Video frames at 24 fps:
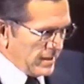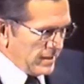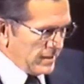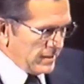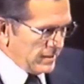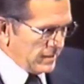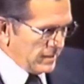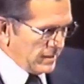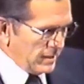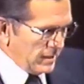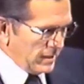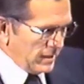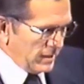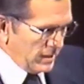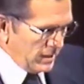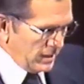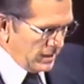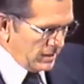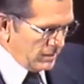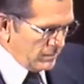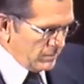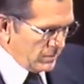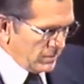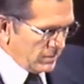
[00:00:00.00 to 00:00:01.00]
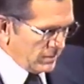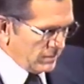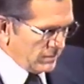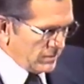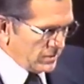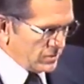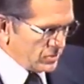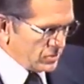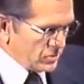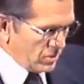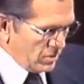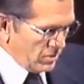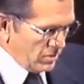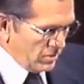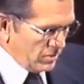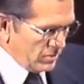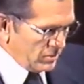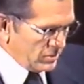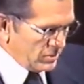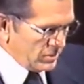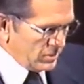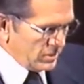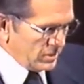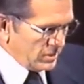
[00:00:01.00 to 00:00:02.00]
The aim of the
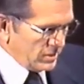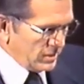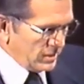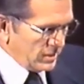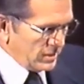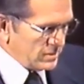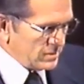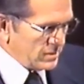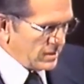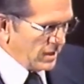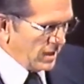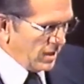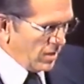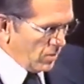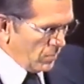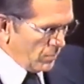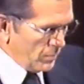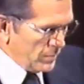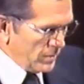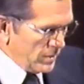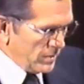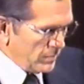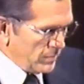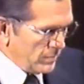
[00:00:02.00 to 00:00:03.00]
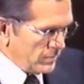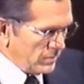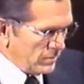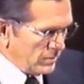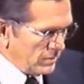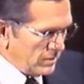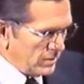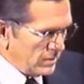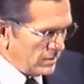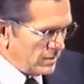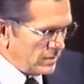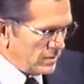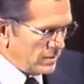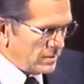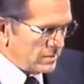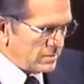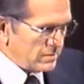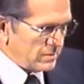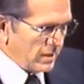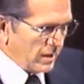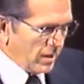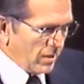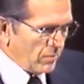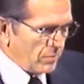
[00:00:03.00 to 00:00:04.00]
church is to help people
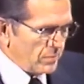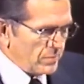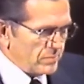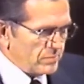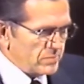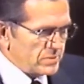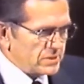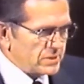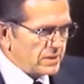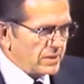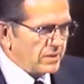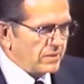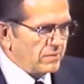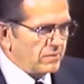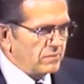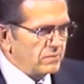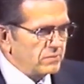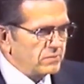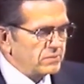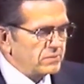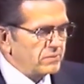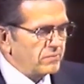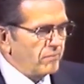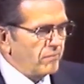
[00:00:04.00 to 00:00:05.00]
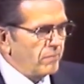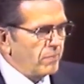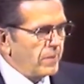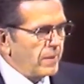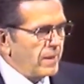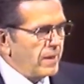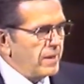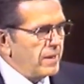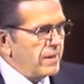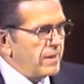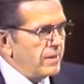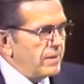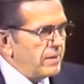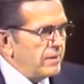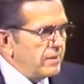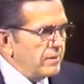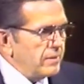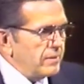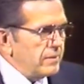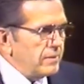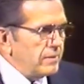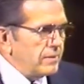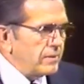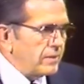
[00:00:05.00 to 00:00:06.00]
to help themselves.
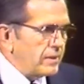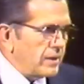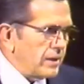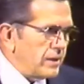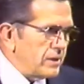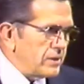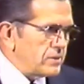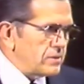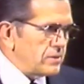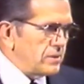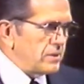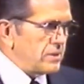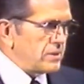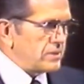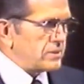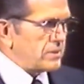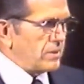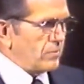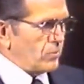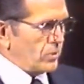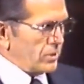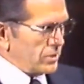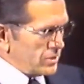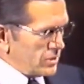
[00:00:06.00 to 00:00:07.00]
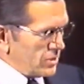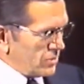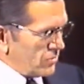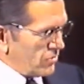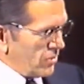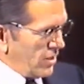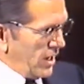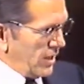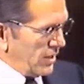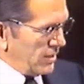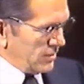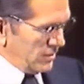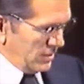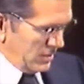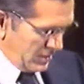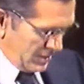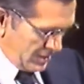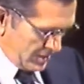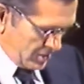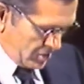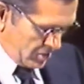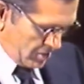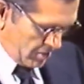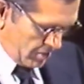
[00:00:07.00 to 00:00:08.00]
Occasionally, someone is attracted to
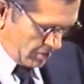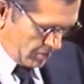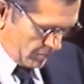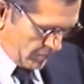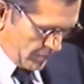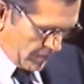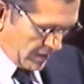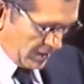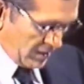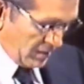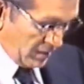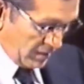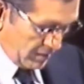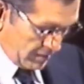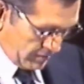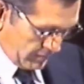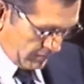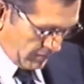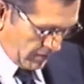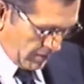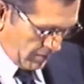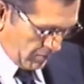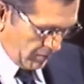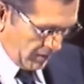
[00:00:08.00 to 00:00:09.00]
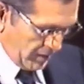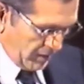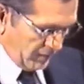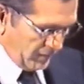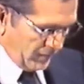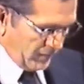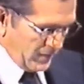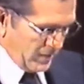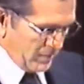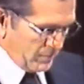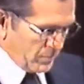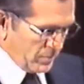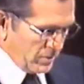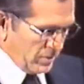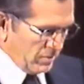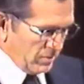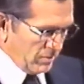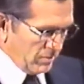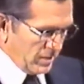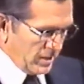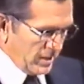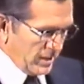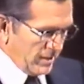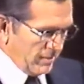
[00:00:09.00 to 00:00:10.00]
the church because of our welfare
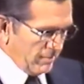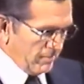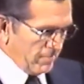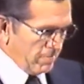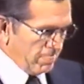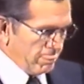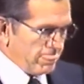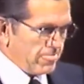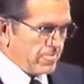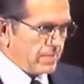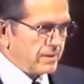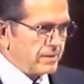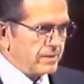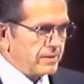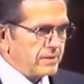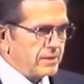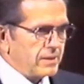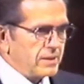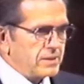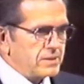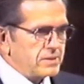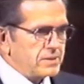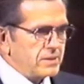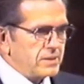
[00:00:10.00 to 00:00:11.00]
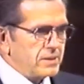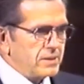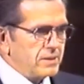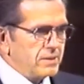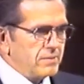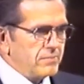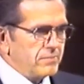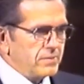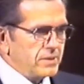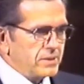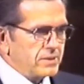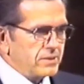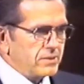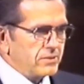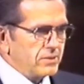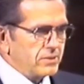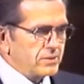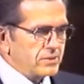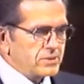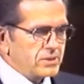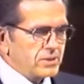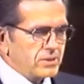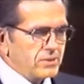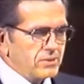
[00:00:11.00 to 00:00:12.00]
program. They see
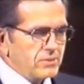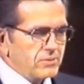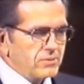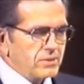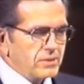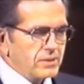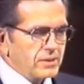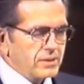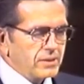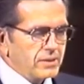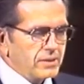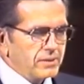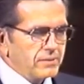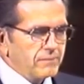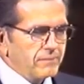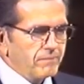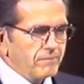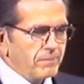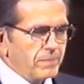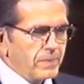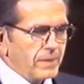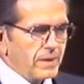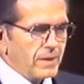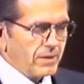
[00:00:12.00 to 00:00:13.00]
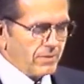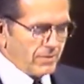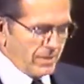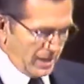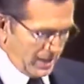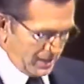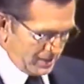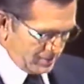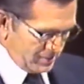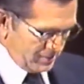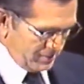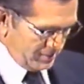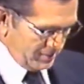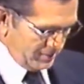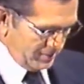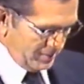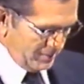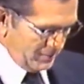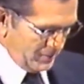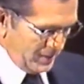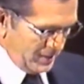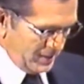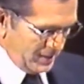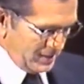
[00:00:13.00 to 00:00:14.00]
material security. Our answer to
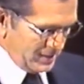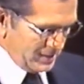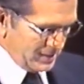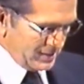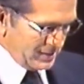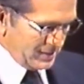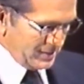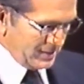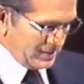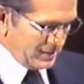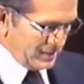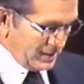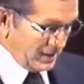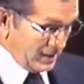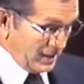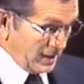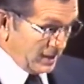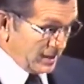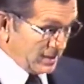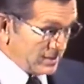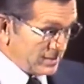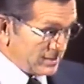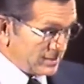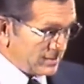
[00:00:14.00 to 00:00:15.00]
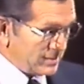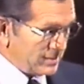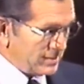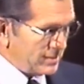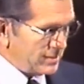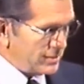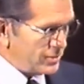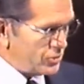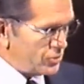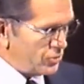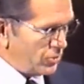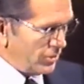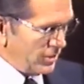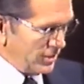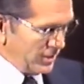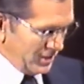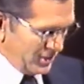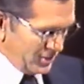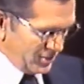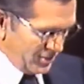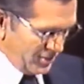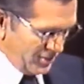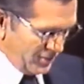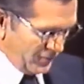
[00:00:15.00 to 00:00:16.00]
them is yes, join
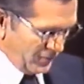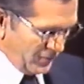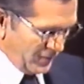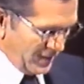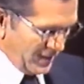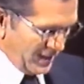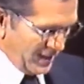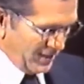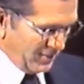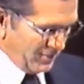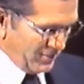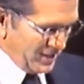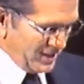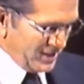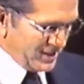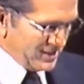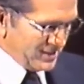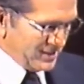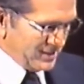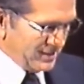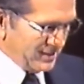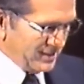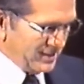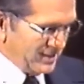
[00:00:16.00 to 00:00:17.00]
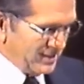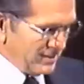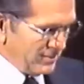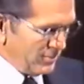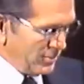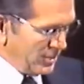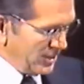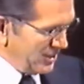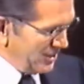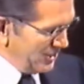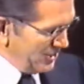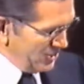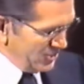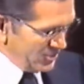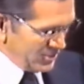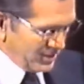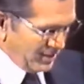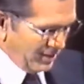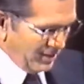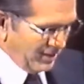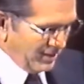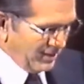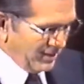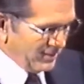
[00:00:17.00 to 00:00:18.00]
the church for that reason. We can
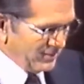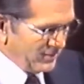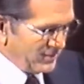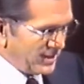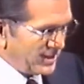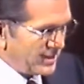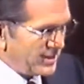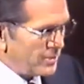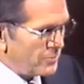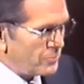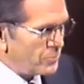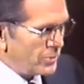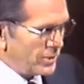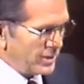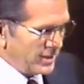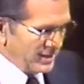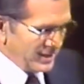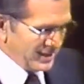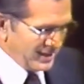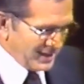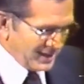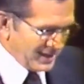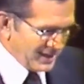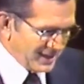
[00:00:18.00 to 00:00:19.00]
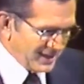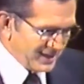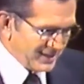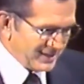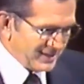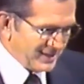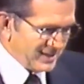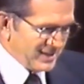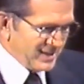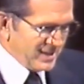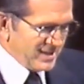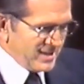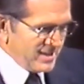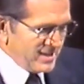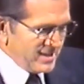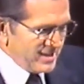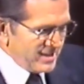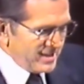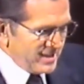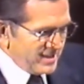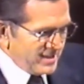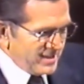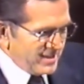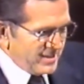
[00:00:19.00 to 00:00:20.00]
use all of the help we can get.
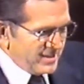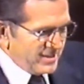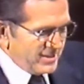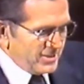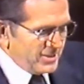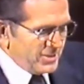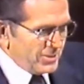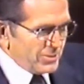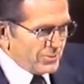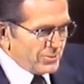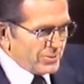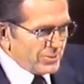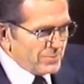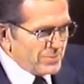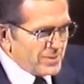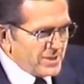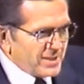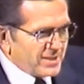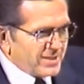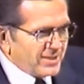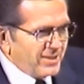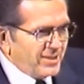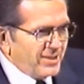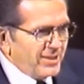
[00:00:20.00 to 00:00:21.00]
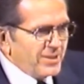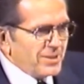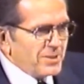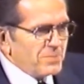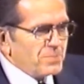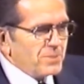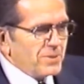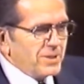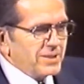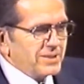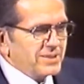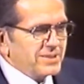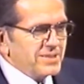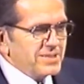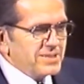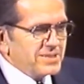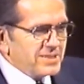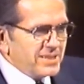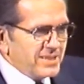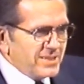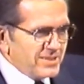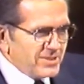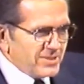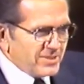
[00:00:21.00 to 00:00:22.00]
You will be called upon
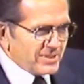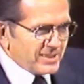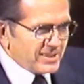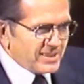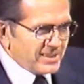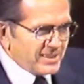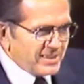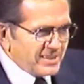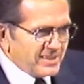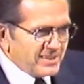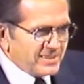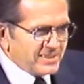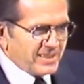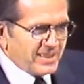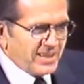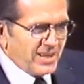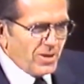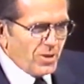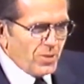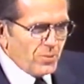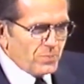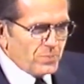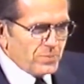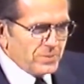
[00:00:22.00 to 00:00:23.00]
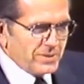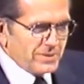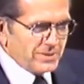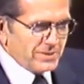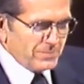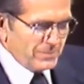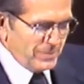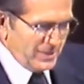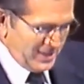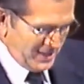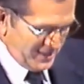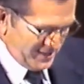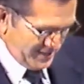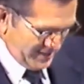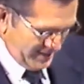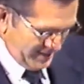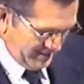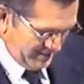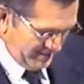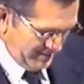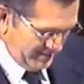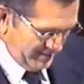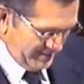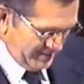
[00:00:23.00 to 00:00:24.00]
continually to help and to bless
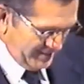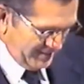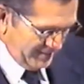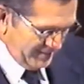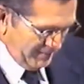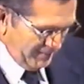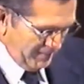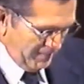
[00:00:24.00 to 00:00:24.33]
others.